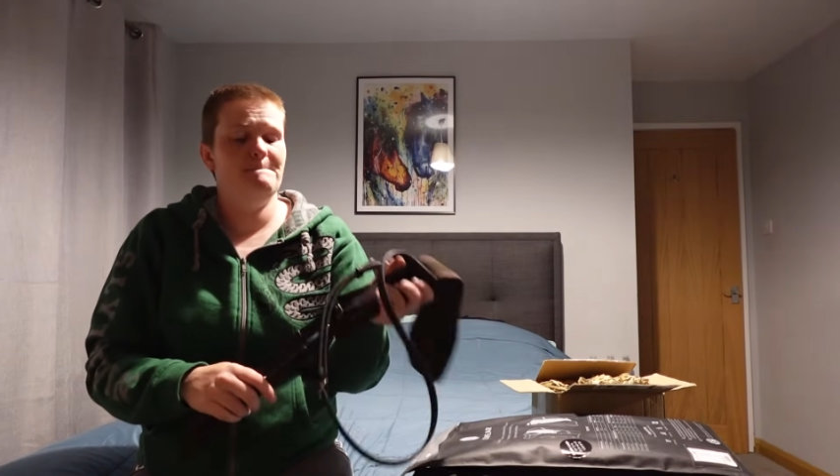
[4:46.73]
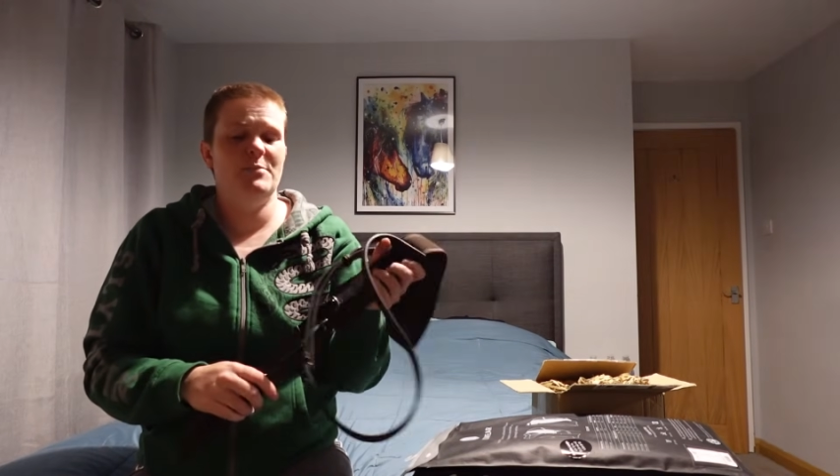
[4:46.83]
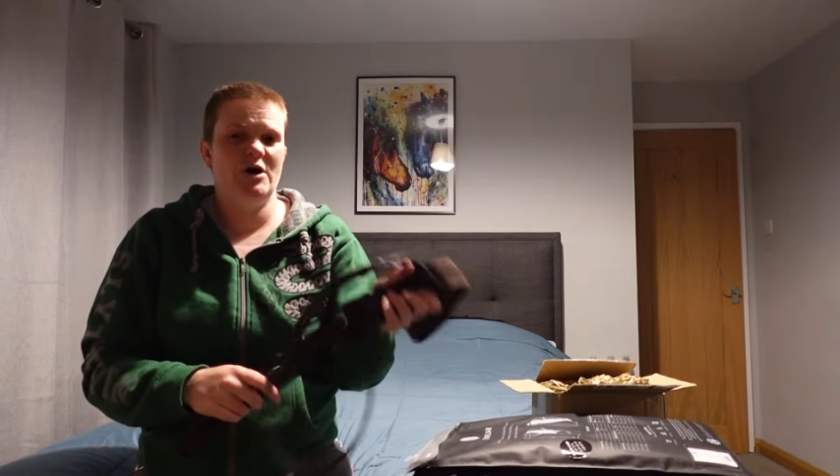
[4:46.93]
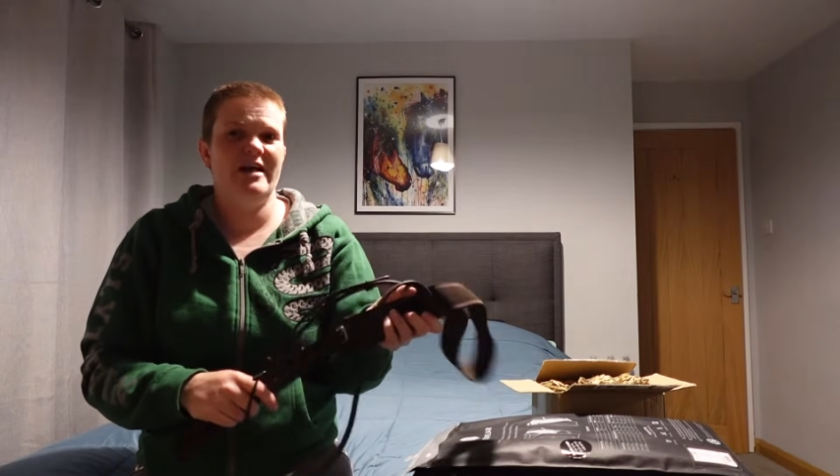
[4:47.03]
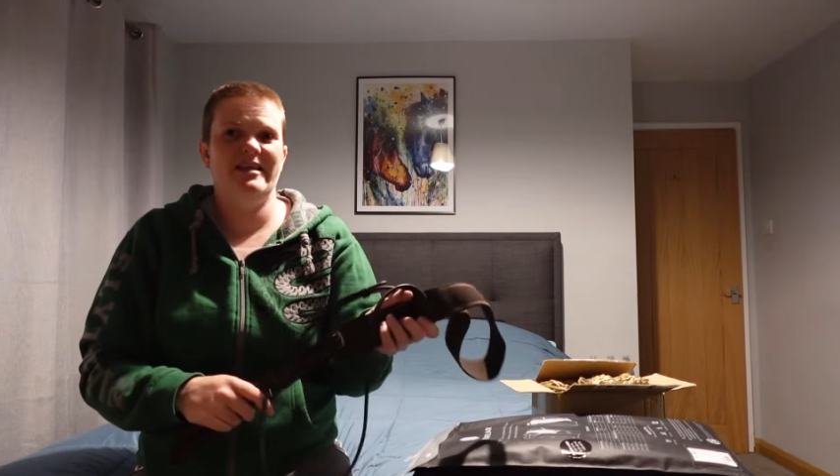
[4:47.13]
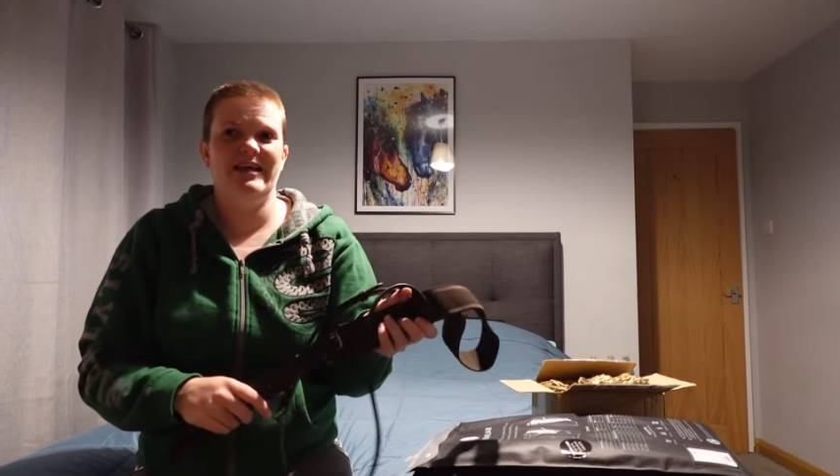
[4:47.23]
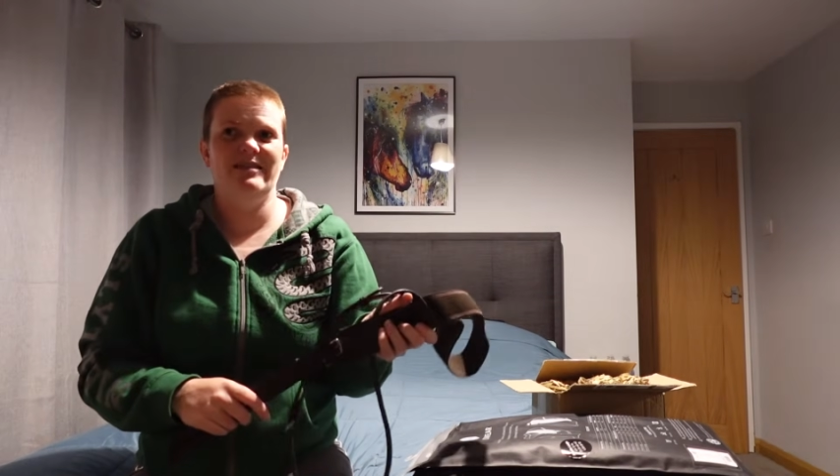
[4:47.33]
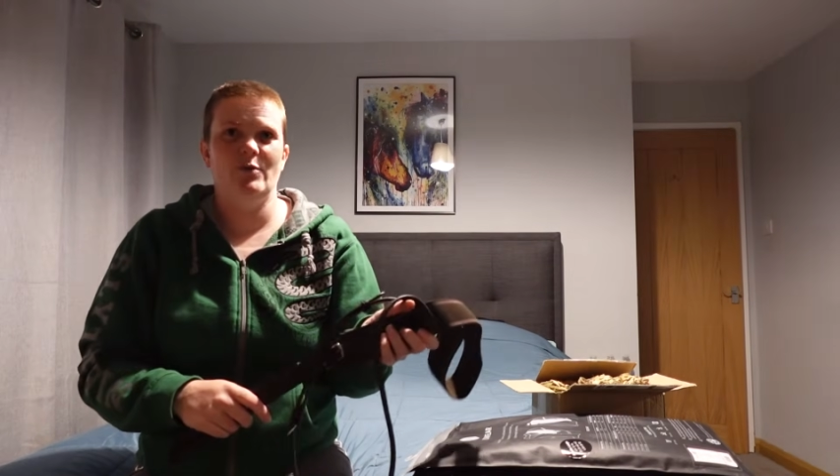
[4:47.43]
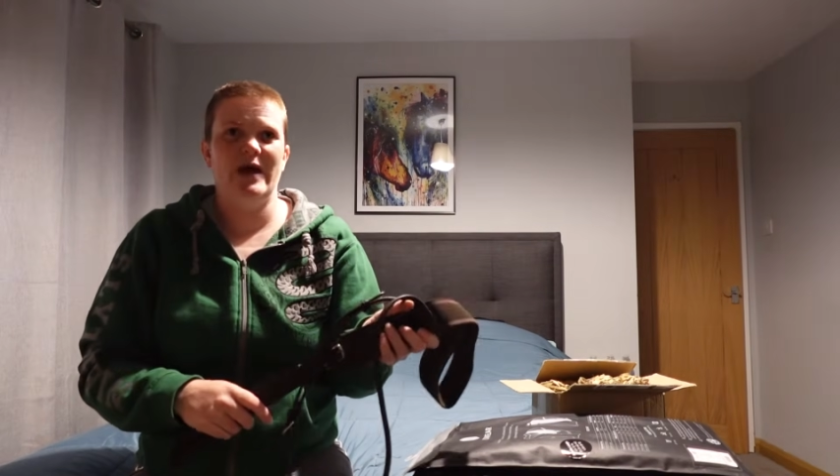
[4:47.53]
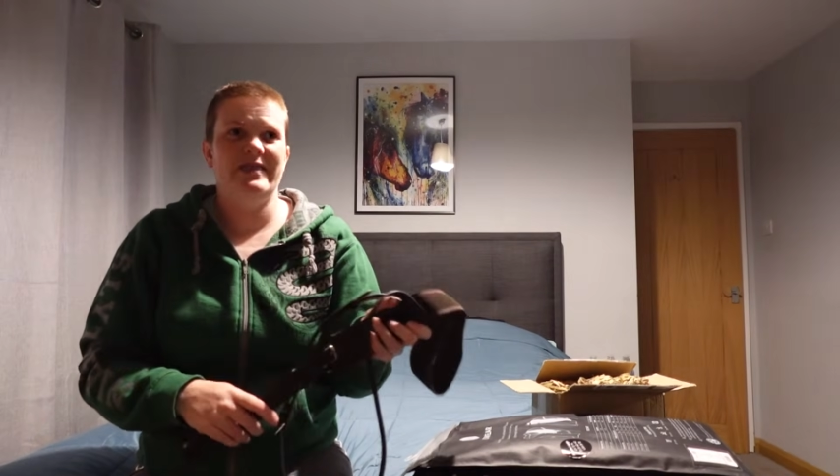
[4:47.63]
But I think
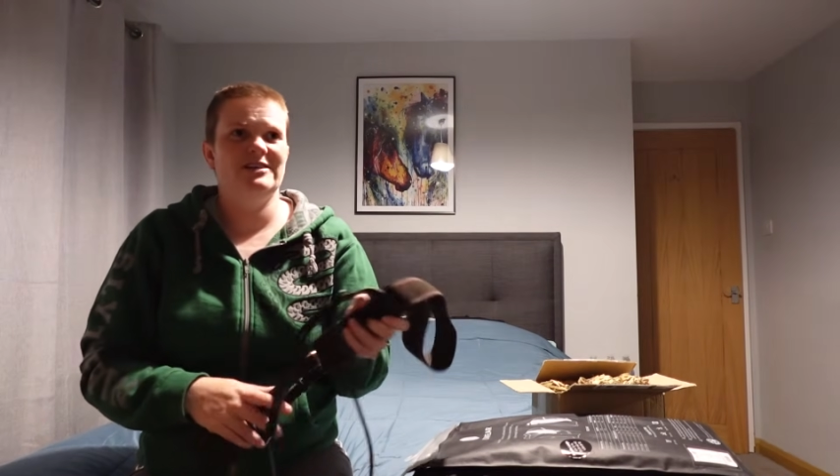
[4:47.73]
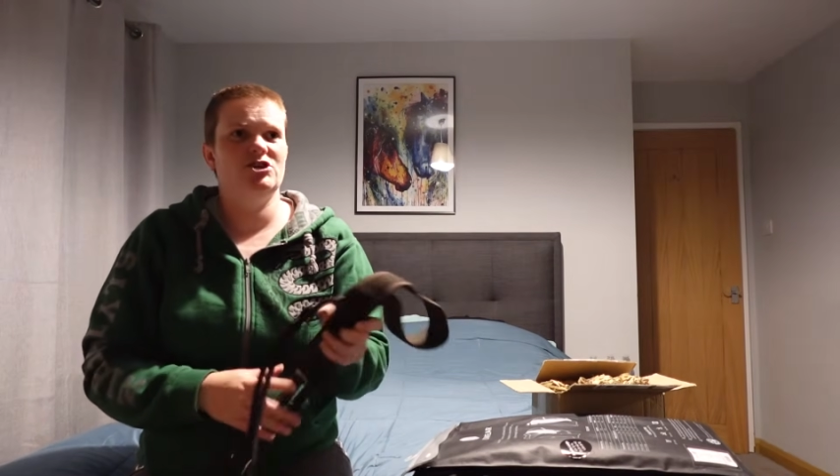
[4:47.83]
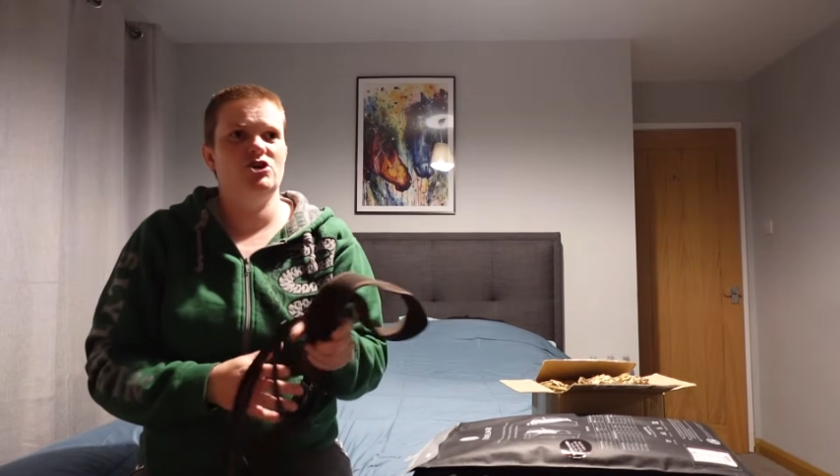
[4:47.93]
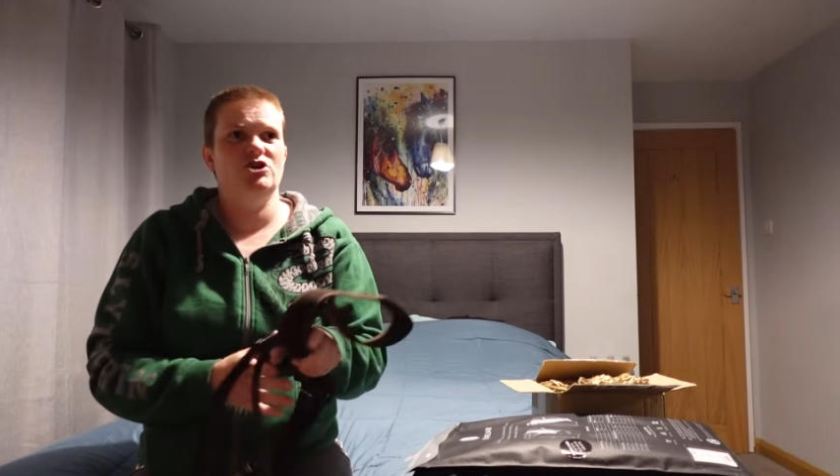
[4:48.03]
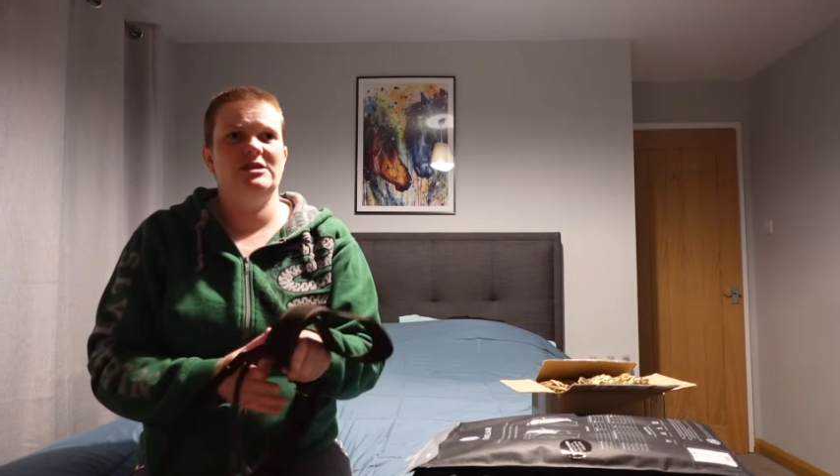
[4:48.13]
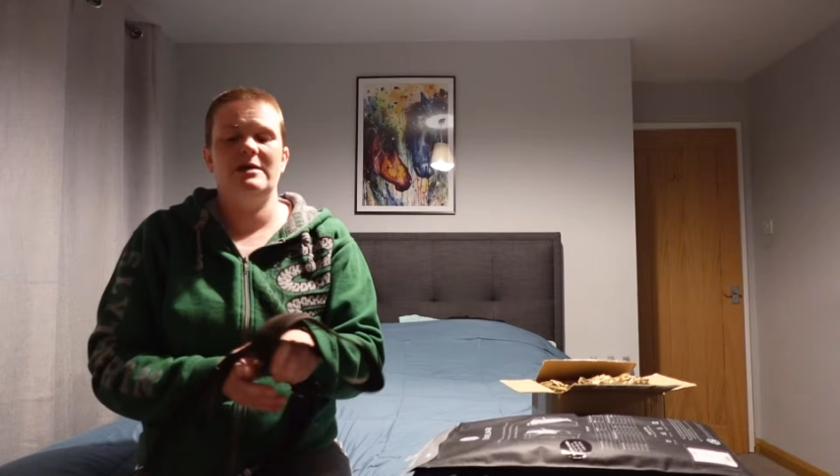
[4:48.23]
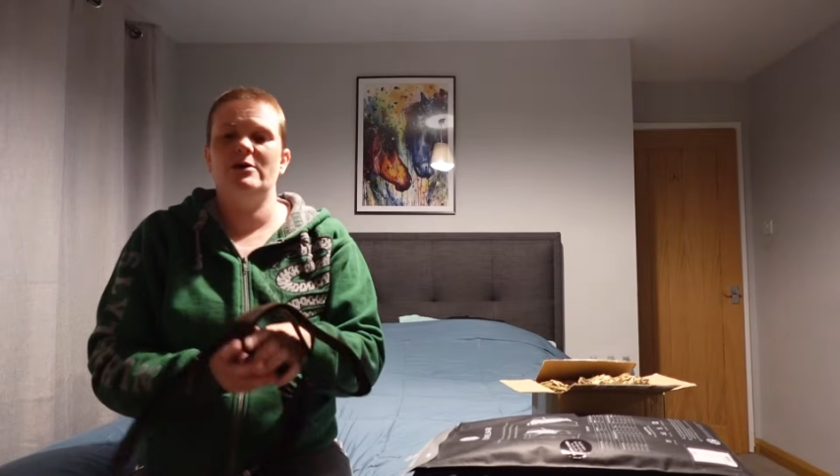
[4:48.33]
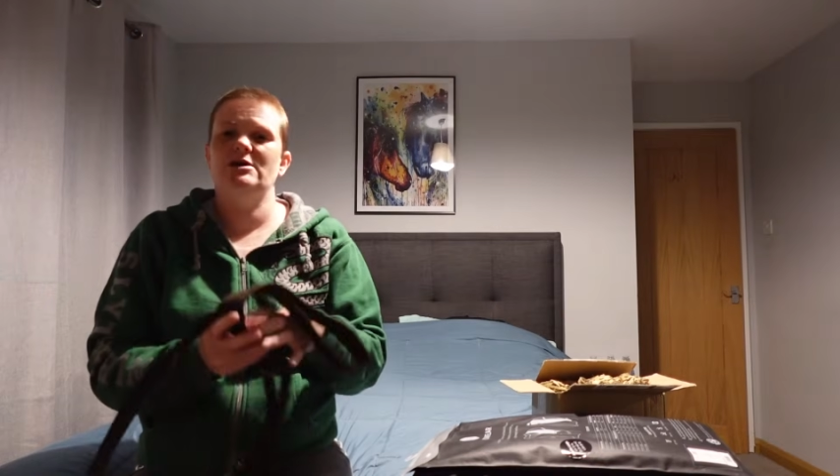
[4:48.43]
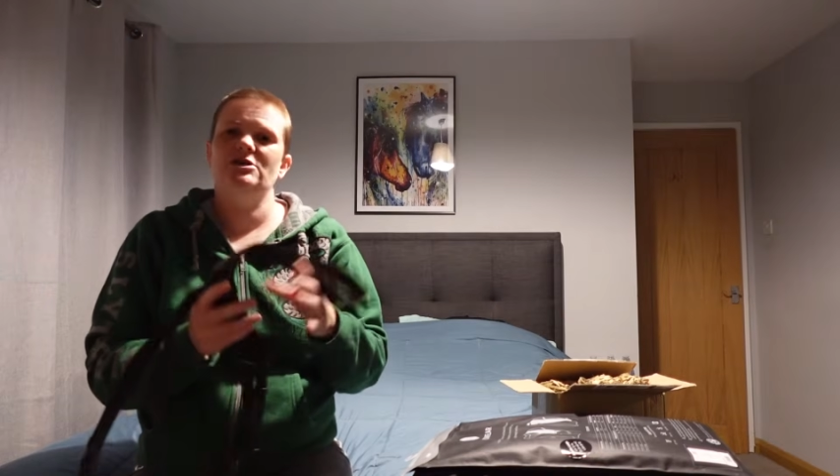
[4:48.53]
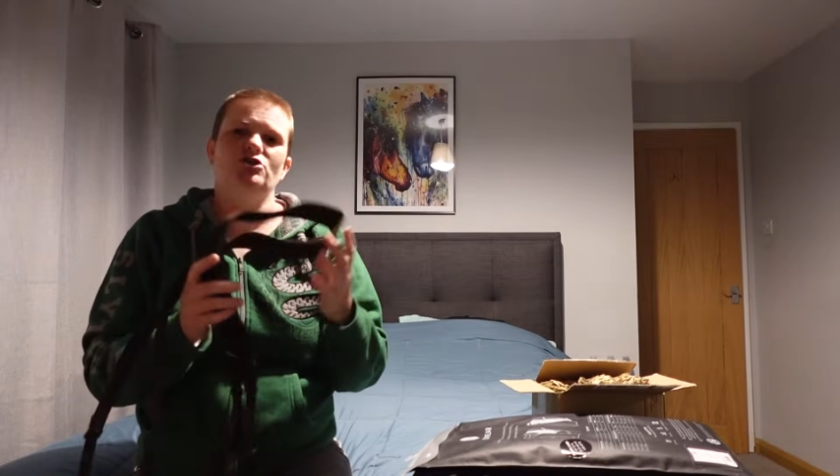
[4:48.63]
in a way that's a good thing because I